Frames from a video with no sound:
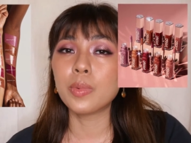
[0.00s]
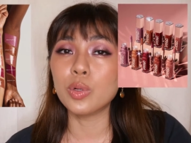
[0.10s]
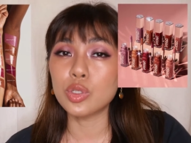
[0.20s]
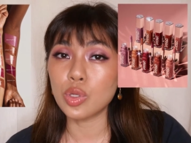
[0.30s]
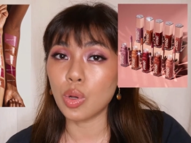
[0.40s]

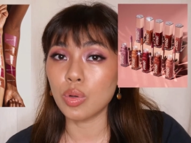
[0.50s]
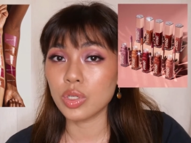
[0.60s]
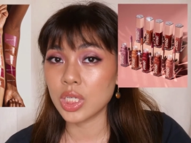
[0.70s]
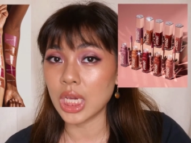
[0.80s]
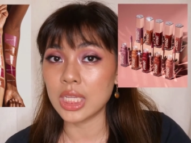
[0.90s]
gusto kong
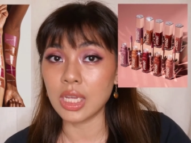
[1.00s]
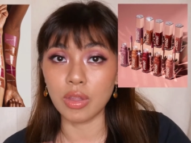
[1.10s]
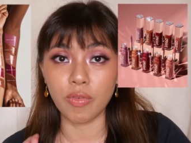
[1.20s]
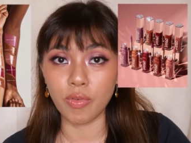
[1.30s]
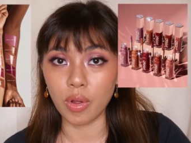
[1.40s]
shades
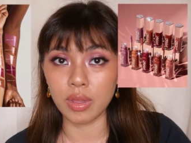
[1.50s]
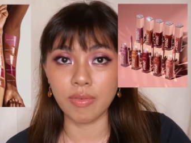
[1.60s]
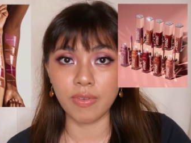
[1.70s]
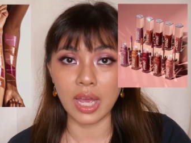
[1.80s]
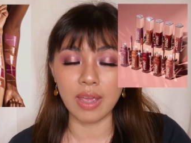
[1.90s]
out of all the
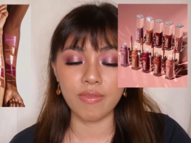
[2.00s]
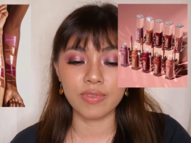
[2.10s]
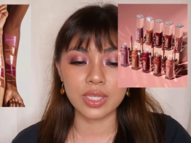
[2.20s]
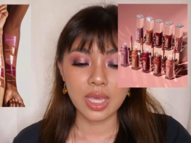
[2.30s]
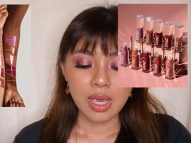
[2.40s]

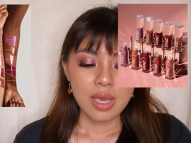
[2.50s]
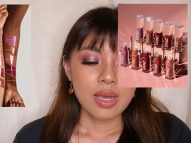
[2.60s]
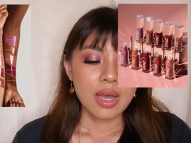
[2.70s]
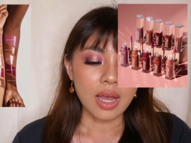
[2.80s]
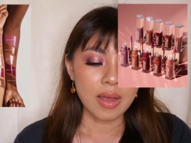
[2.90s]
5s.
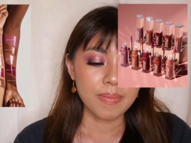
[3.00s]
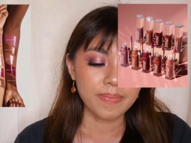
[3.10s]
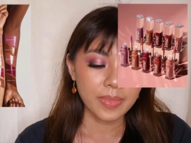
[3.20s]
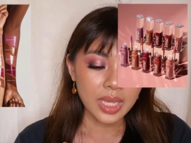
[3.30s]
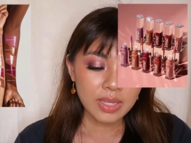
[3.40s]

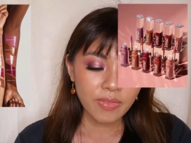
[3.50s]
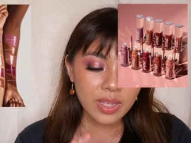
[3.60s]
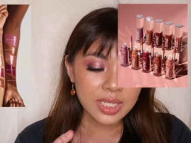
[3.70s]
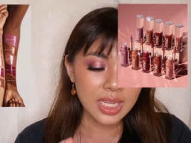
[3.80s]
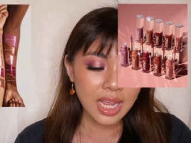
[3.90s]
It
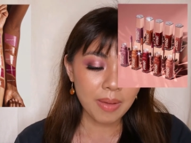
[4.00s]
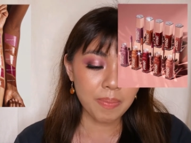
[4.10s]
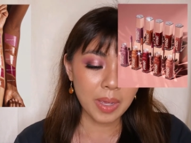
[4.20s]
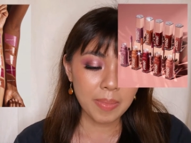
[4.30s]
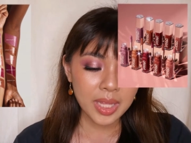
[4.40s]
feels like a
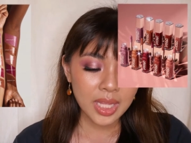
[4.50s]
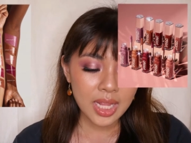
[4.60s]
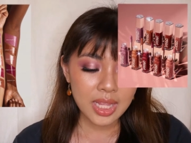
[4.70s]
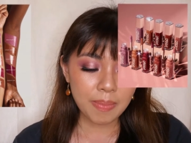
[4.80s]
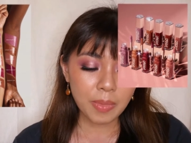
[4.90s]

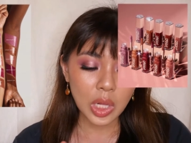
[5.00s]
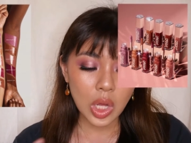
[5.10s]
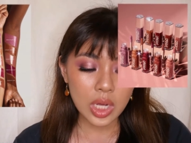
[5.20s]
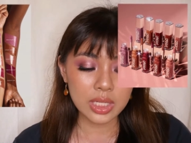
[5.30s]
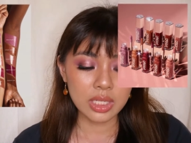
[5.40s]
pigmented lip
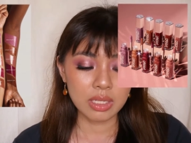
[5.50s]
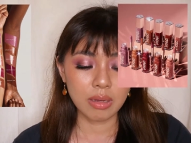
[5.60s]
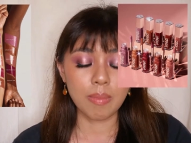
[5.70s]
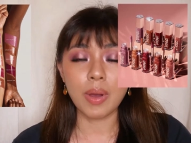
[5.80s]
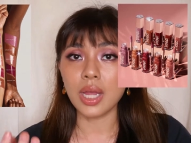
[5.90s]
gloss,
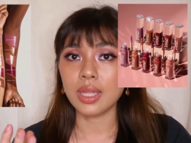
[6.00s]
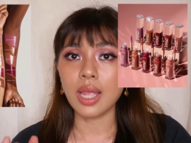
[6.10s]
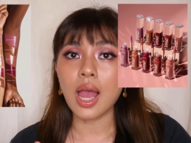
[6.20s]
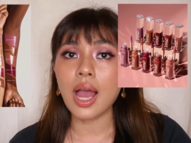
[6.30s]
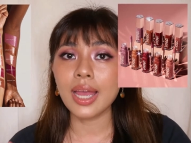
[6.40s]
but
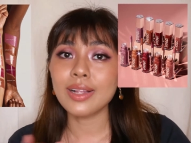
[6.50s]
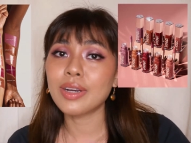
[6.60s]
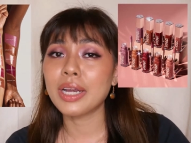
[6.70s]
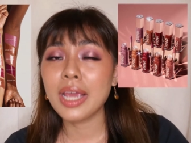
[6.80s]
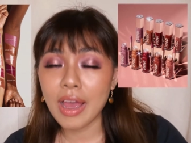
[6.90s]
I
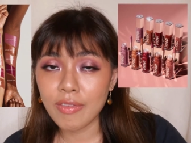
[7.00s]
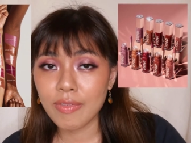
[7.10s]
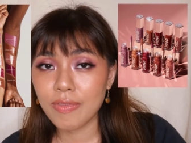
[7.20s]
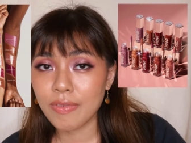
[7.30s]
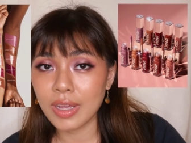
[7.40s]
already have,
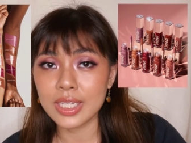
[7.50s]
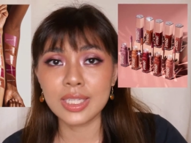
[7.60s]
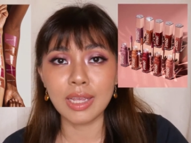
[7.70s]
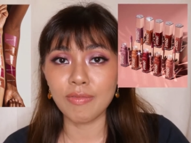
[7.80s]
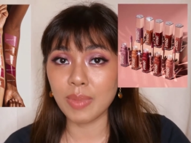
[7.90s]

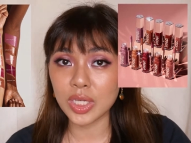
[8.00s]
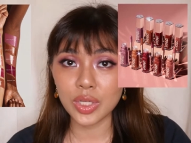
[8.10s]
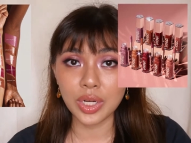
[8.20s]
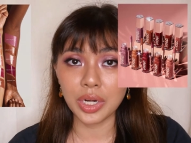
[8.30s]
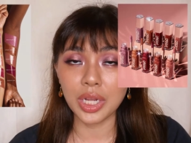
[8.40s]
as I've
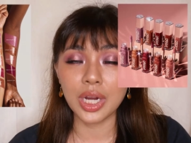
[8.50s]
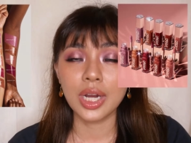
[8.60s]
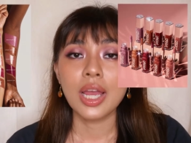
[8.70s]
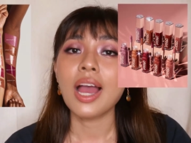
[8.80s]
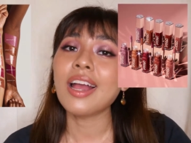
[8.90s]
mentioned earlier,
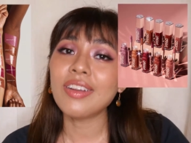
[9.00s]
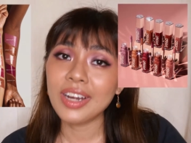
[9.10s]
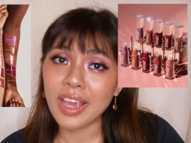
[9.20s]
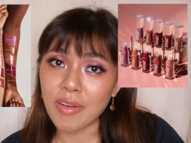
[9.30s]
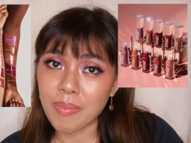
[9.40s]
I
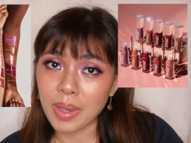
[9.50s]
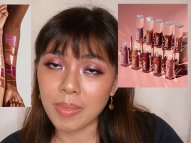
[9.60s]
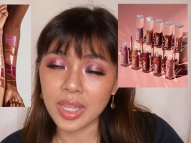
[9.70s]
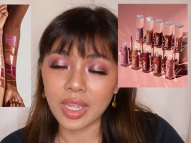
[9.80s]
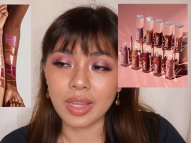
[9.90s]
already have
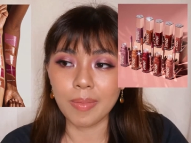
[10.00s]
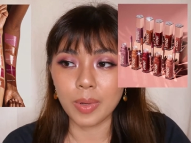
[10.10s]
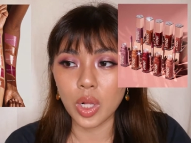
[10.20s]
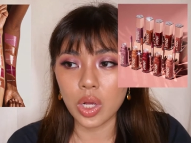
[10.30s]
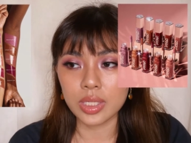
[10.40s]
pigmented lip
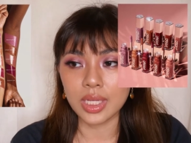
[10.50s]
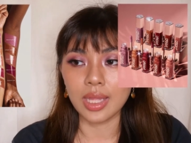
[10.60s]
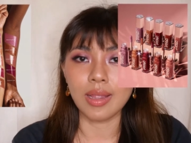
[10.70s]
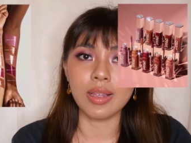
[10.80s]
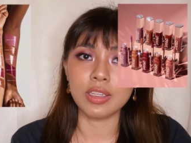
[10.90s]
gloss,
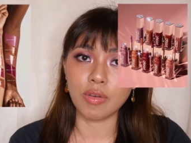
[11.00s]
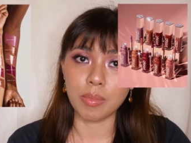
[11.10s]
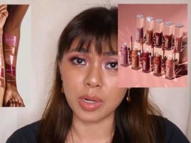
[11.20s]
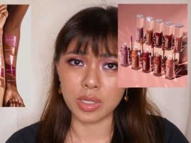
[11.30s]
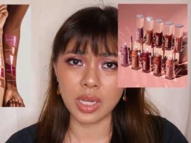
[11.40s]
and that is
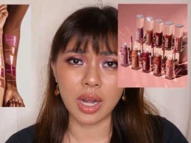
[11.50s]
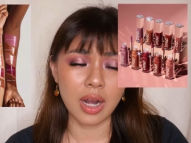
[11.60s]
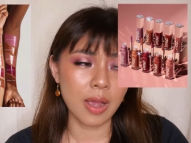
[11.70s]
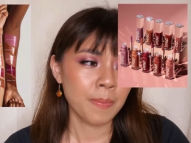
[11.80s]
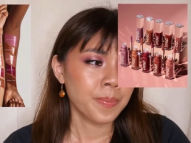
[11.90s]
from
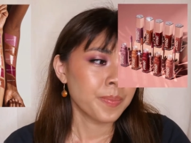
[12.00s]
Glossera.